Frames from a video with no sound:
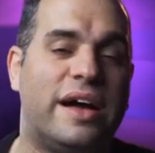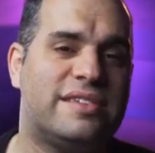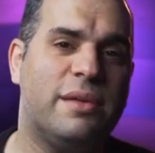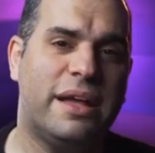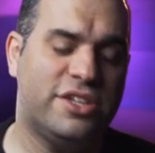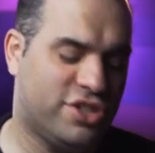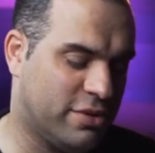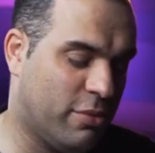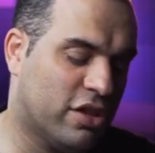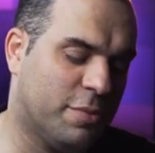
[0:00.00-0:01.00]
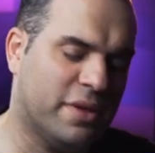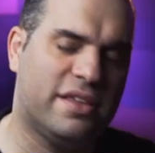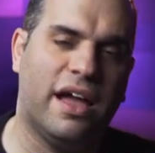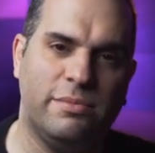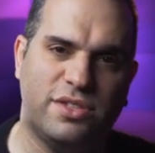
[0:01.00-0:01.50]
as I mentioned multiple
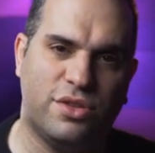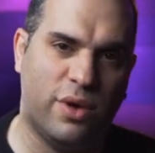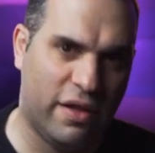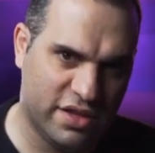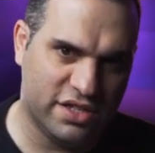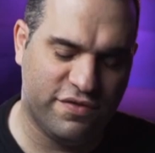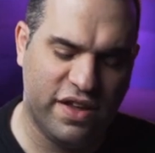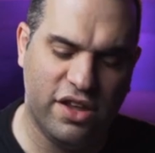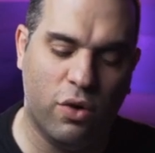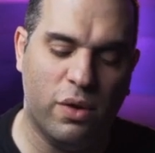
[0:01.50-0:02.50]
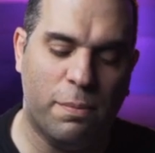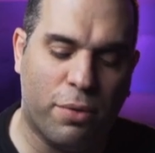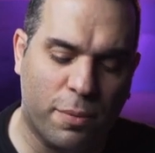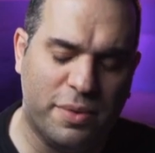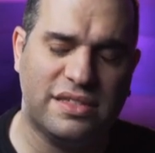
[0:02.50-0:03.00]
times throughout this video, we
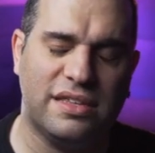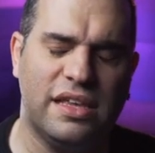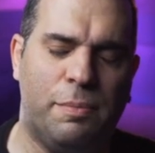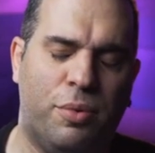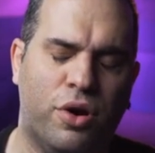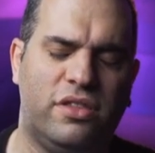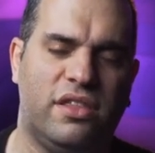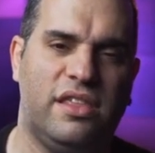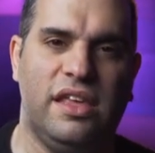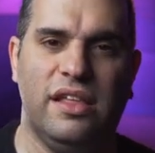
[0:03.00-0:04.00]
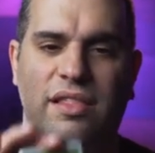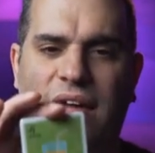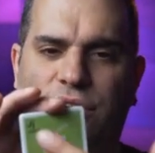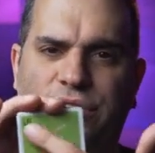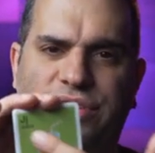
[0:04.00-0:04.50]
purposely put the
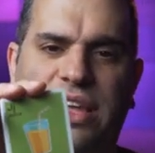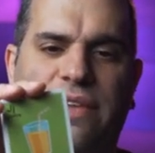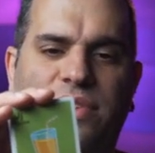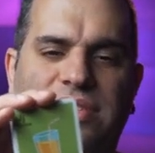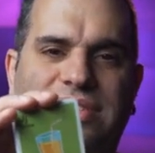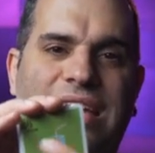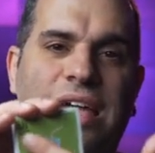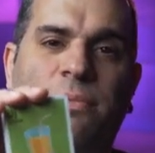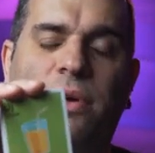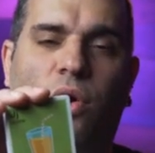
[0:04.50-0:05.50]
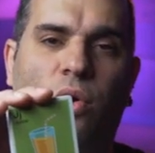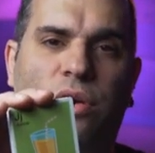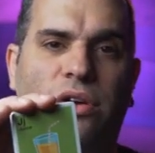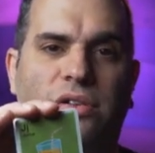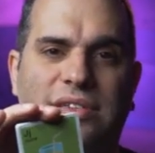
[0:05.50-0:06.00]
letters in the same
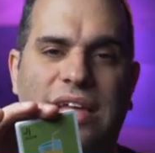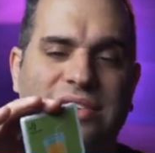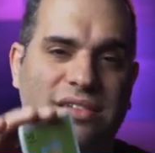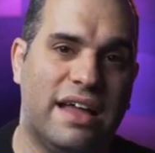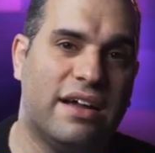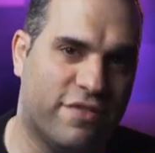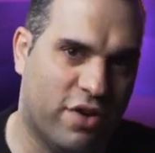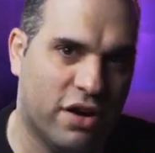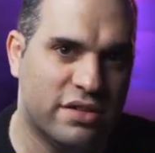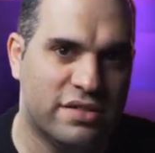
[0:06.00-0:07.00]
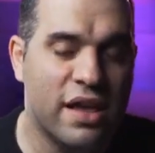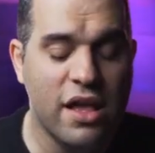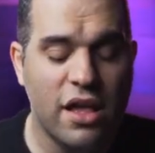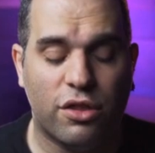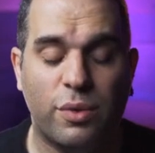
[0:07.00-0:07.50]
corners as a deck of cards.
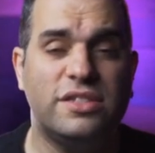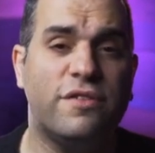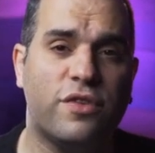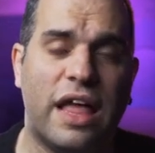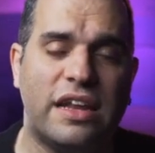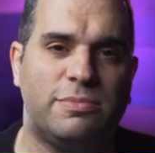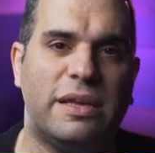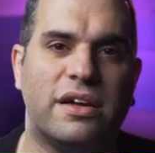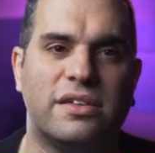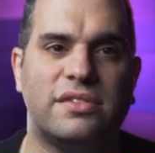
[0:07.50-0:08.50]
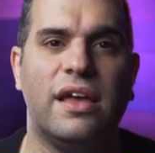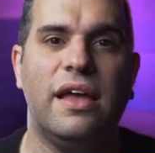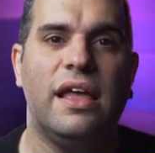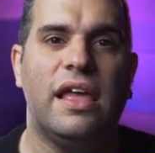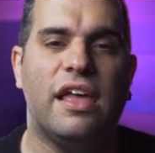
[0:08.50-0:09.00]
The reason for that is because
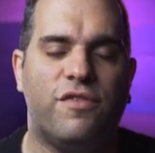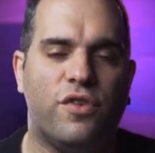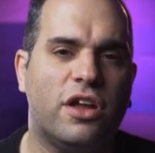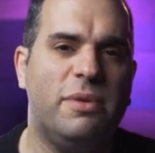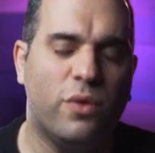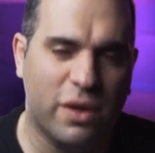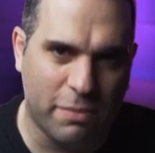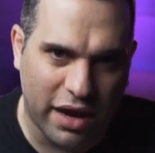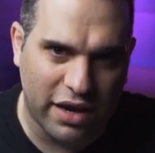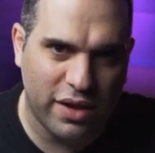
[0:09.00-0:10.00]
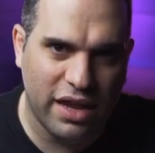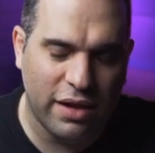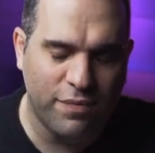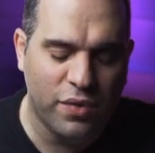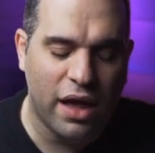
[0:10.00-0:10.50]
if you're going to be doing mind
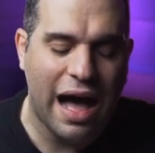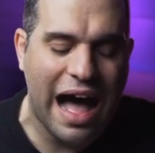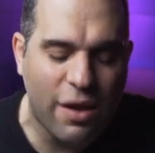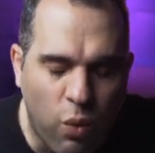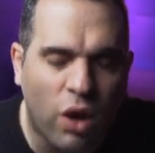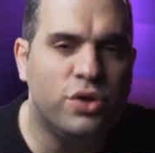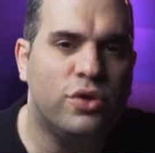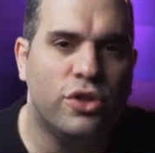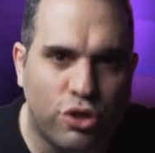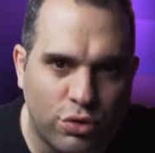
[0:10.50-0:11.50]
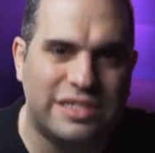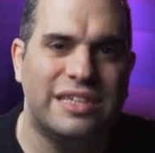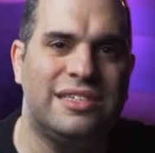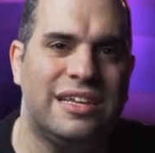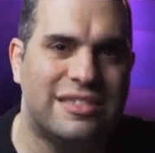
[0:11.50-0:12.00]
reading, I want you to use
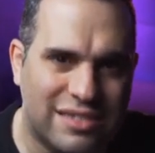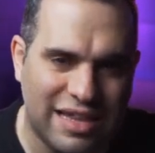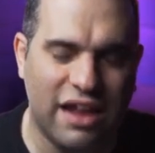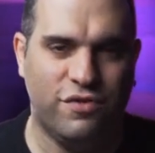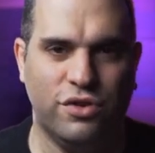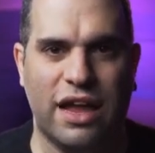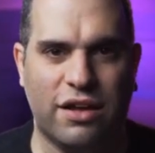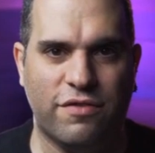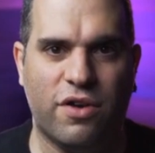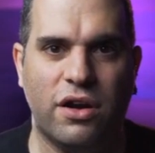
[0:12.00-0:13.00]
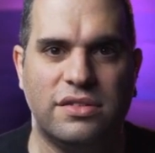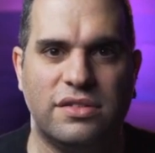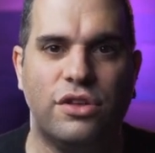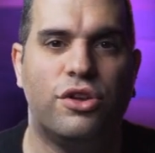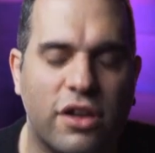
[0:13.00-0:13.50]
this instead of your deck of
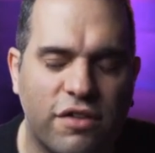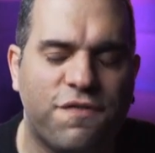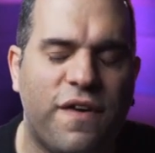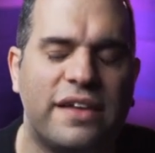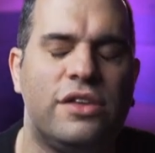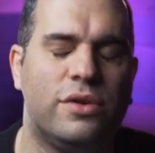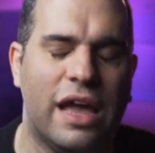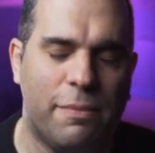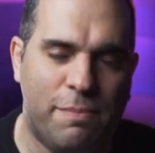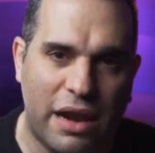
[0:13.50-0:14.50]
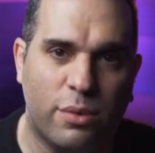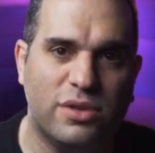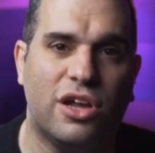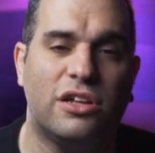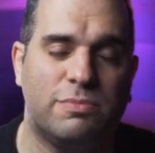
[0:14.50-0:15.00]
cards. You're going to find that you get better
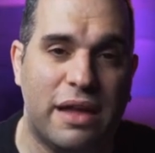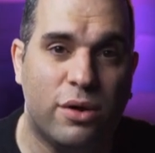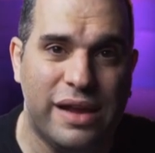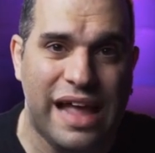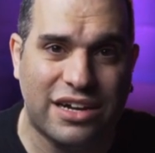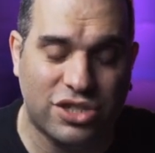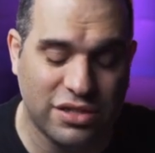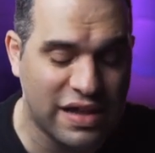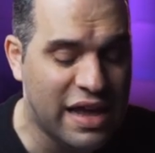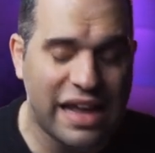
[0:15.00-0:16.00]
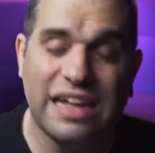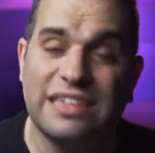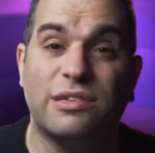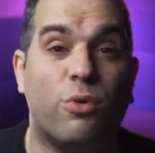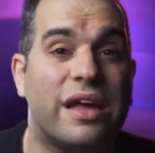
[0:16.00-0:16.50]
results, better reactions.
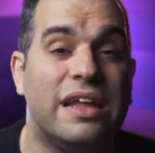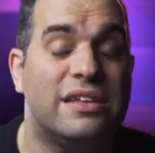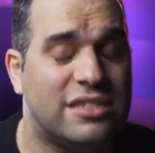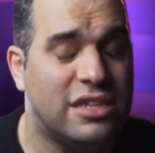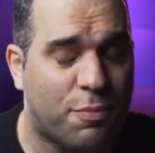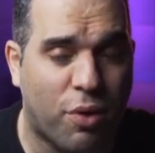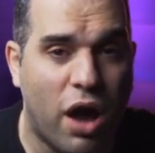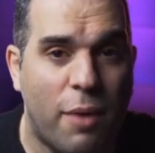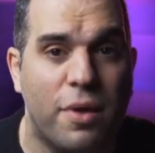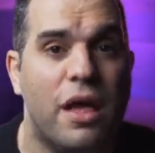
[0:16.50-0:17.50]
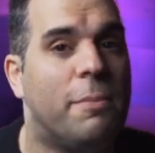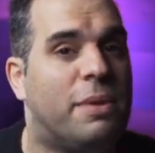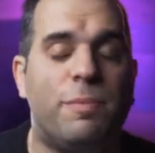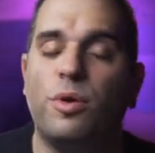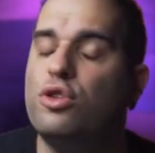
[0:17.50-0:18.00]
It's a more innocent prop.
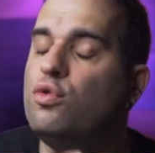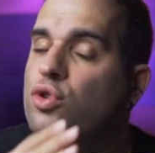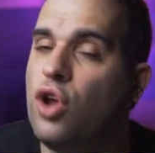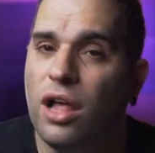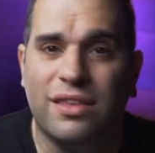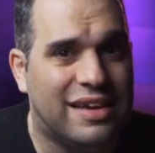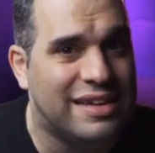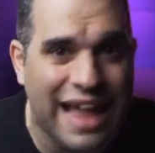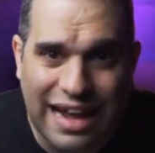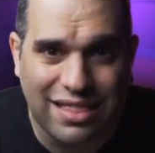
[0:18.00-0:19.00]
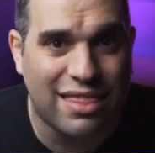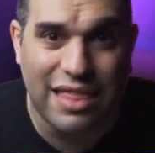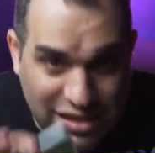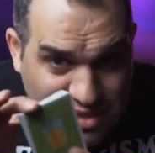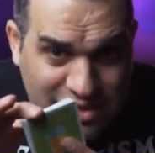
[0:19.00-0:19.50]
People do not connect
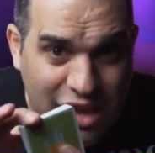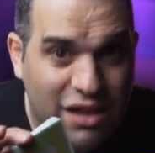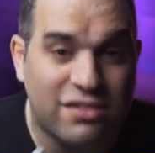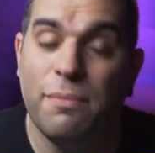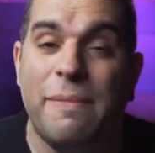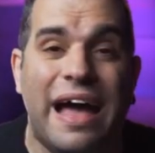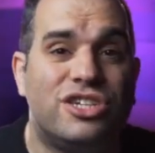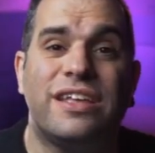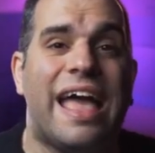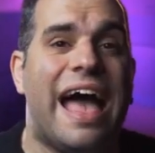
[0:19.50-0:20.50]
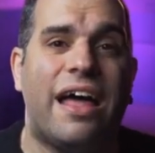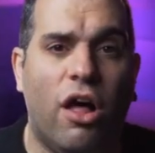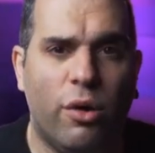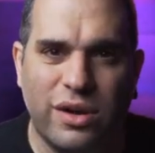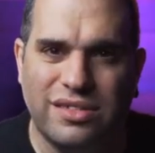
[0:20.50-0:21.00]
this to magic at
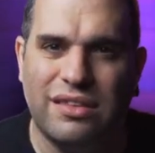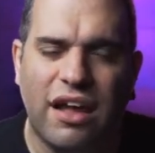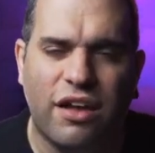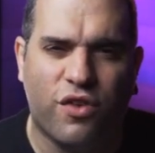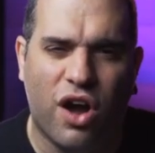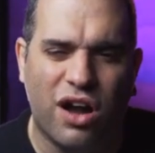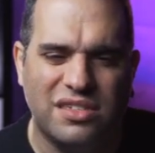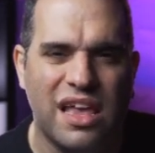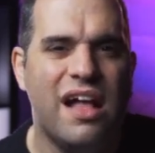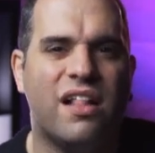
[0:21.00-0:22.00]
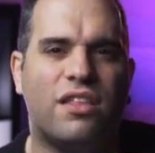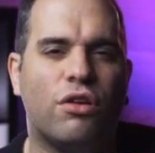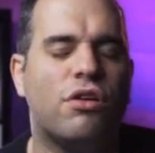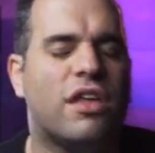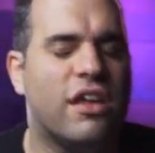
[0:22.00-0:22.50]
all, whereas a deck of cards, they're
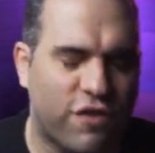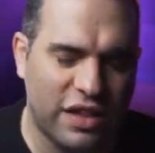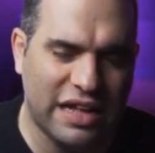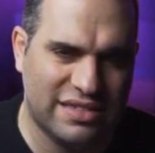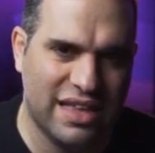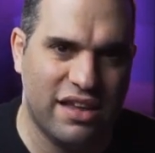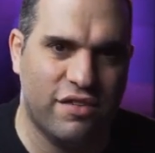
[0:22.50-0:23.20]
looking for that sleight